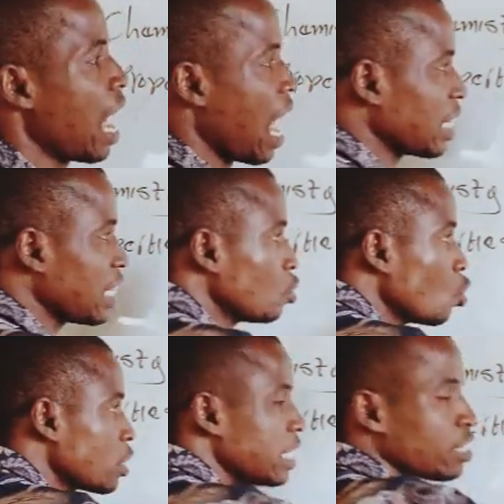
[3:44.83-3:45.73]
and the
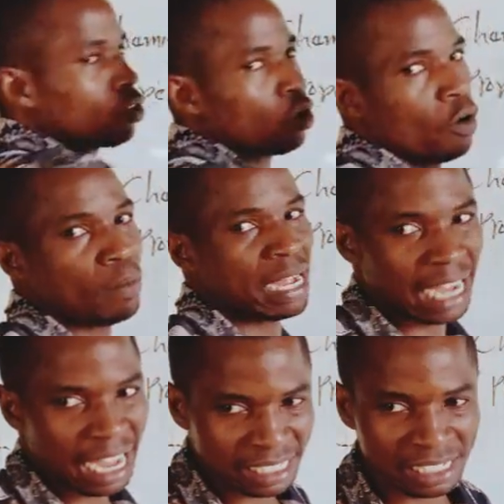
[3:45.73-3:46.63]
uses of
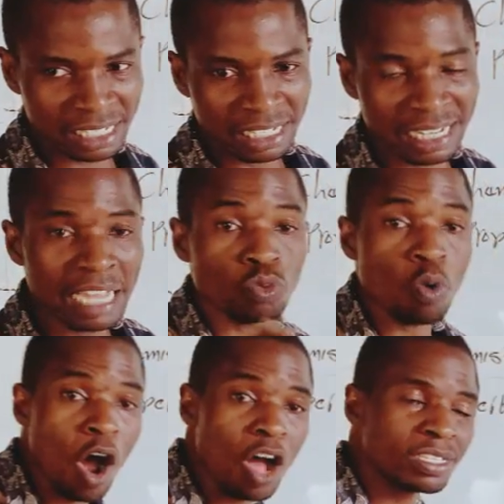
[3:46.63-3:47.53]
matters. That's
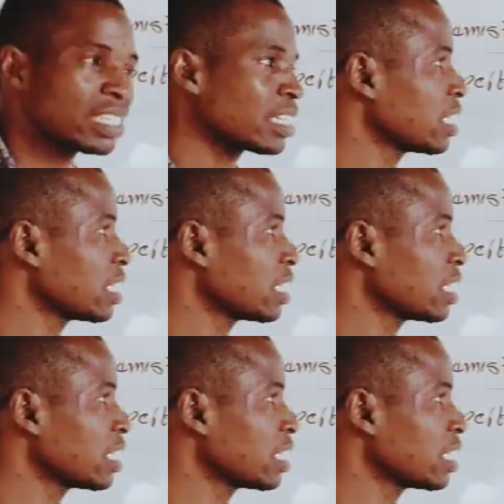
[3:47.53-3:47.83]
what